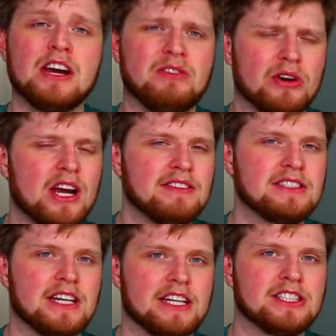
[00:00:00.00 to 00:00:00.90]
If you already have a
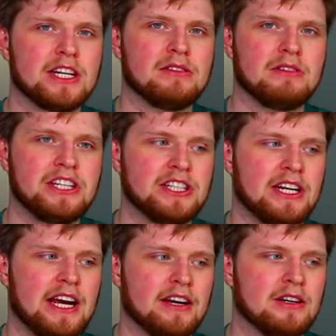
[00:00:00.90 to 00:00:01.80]
second
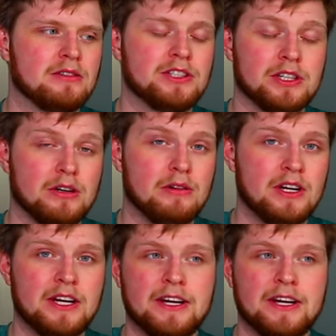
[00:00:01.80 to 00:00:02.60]
generation Echo Show,